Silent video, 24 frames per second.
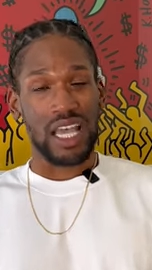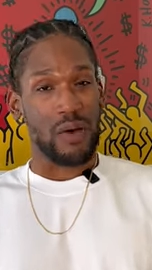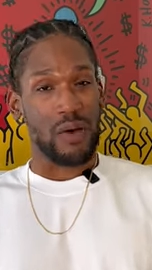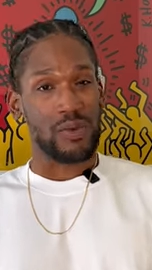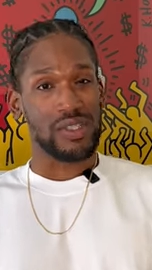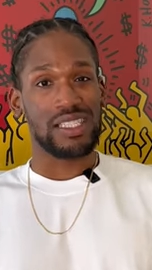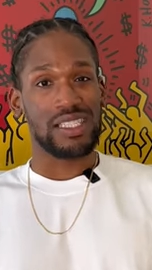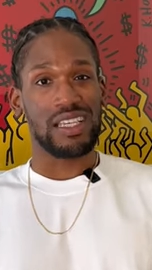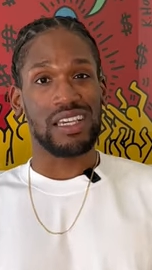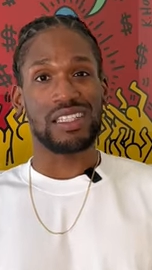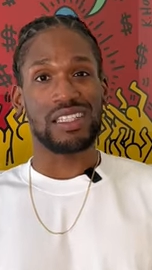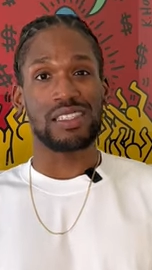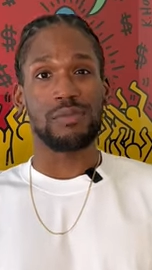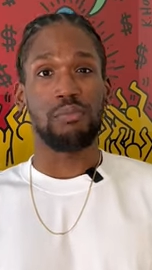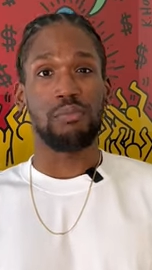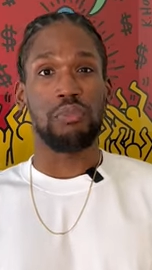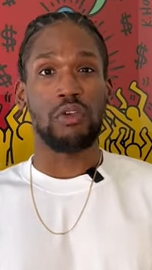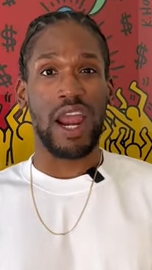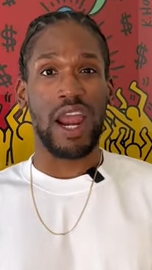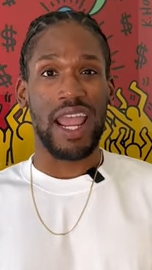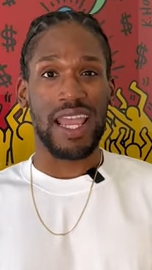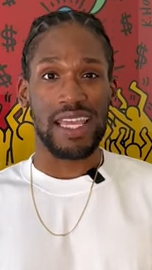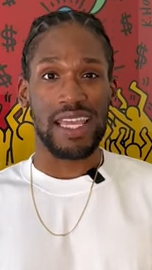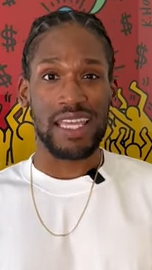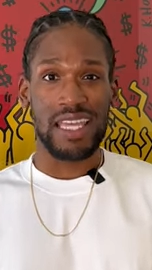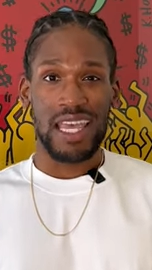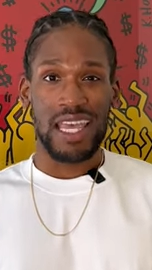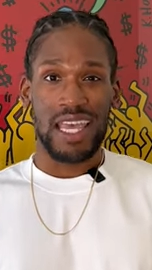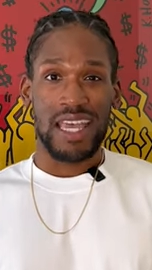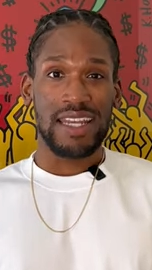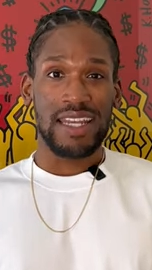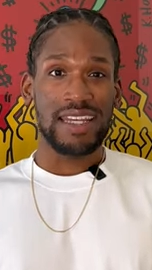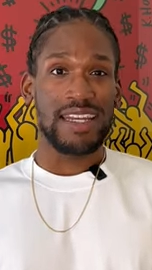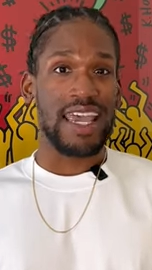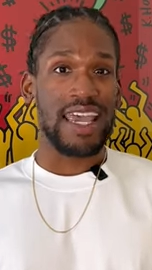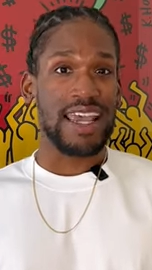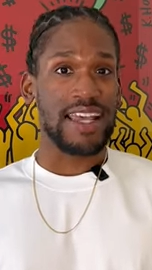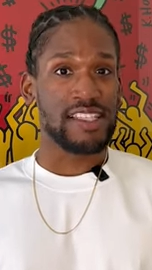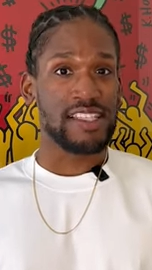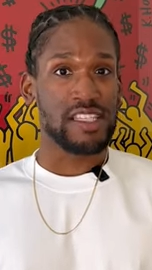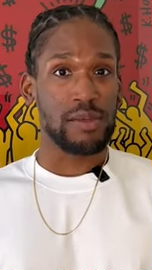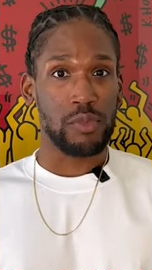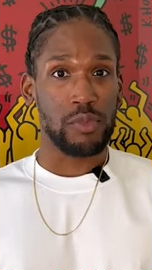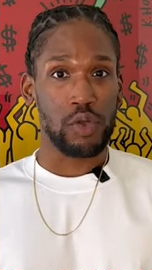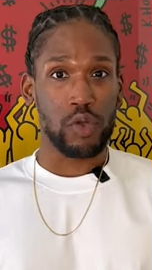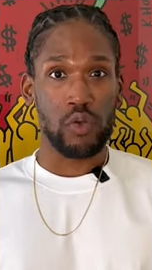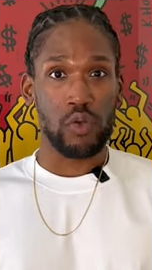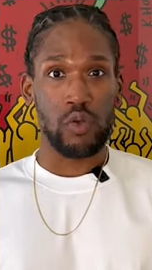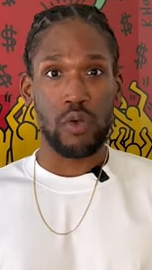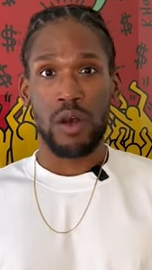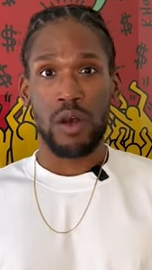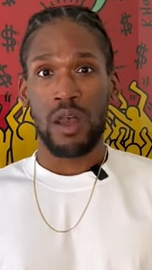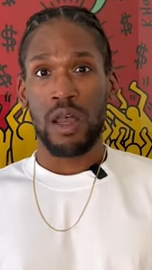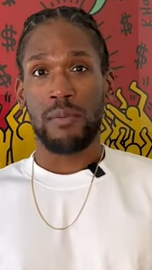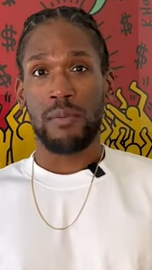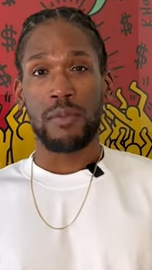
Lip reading: I would say it's bright, danceable,